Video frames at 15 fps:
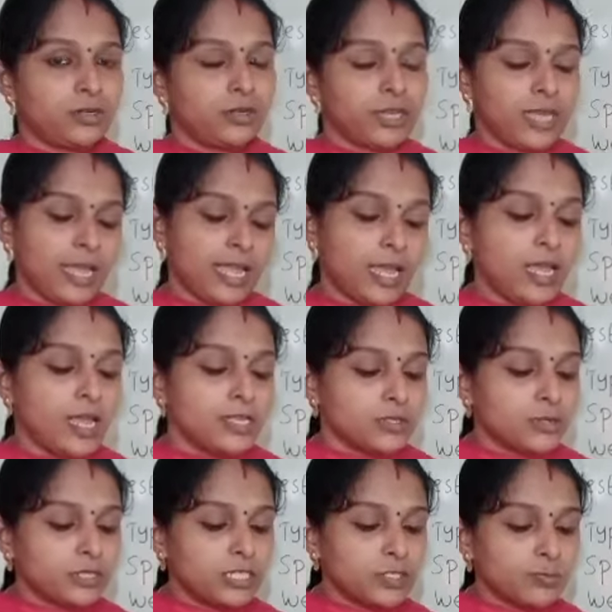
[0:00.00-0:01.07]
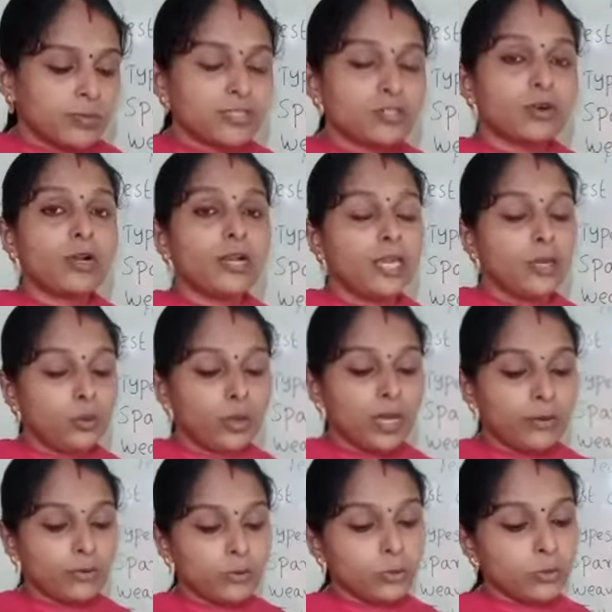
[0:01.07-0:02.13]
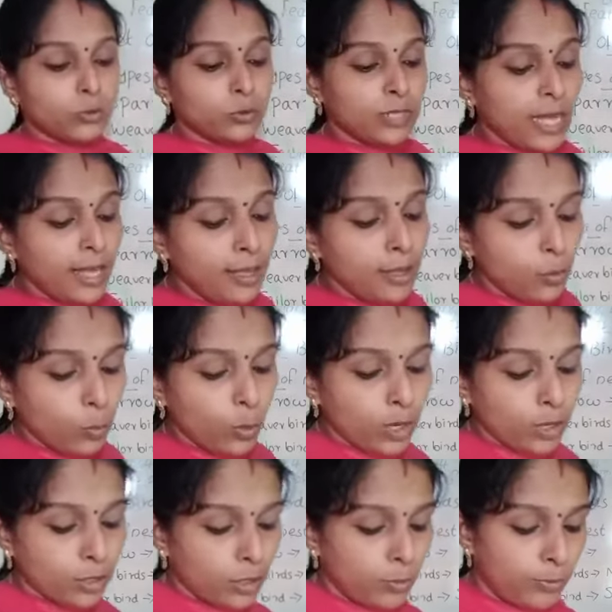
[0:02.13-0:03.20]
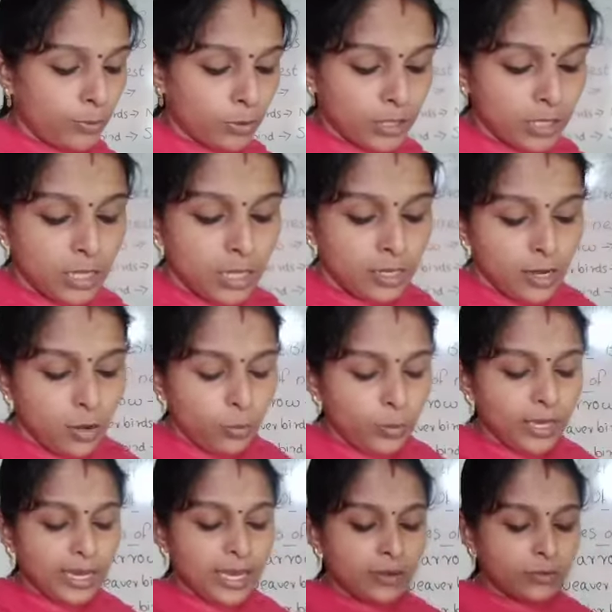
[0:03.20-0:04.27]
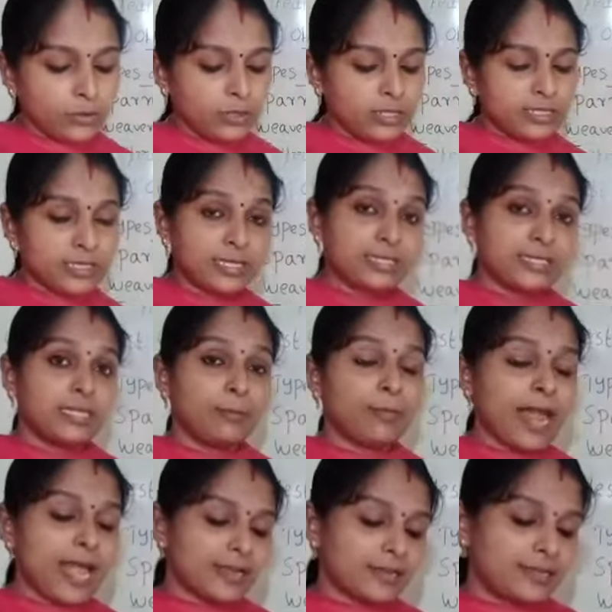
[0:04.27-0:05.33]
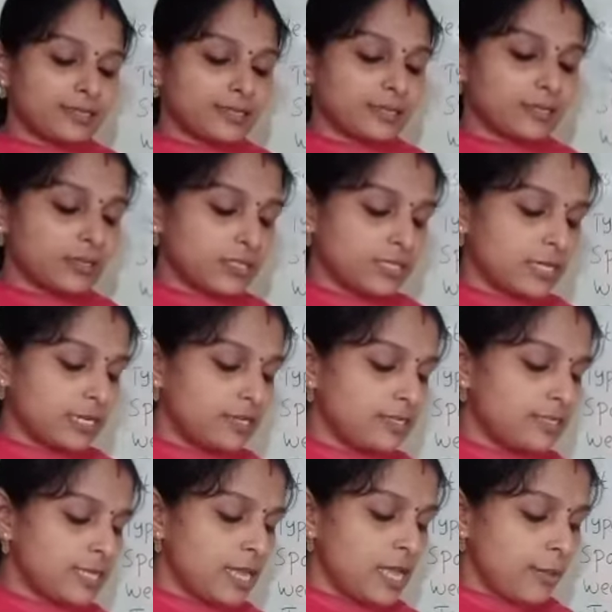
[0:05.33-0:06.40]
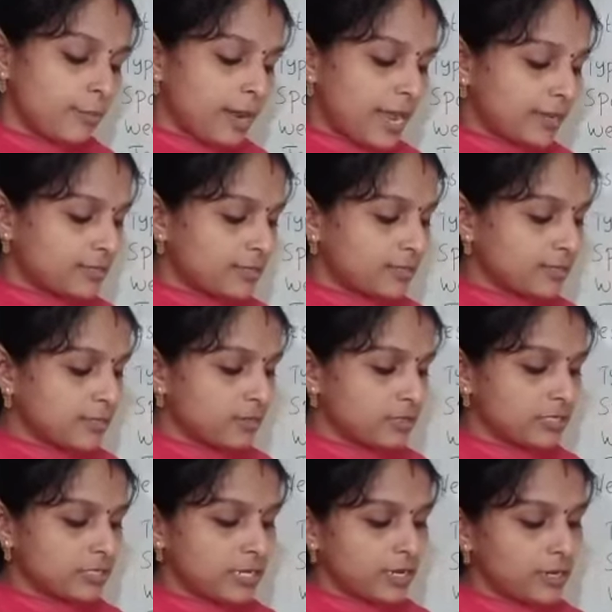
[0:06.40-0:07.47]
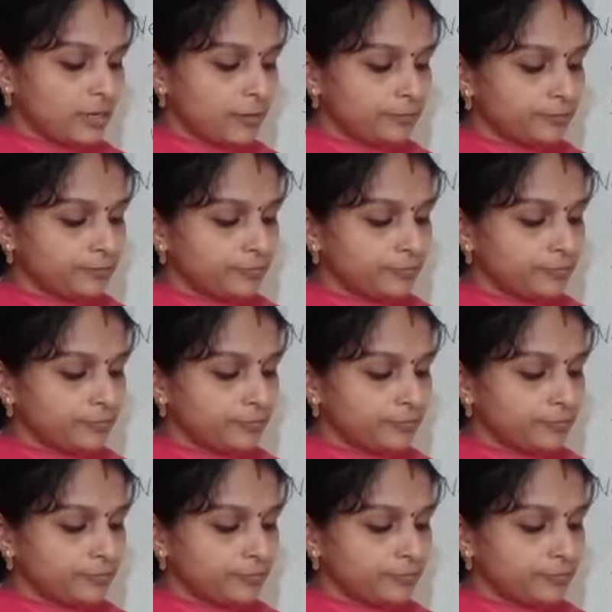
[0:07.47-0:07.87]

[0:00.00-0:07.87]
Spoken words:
Okay, so this much only you have to do the workbook. Now we have to discuss the practice questions. Practice question.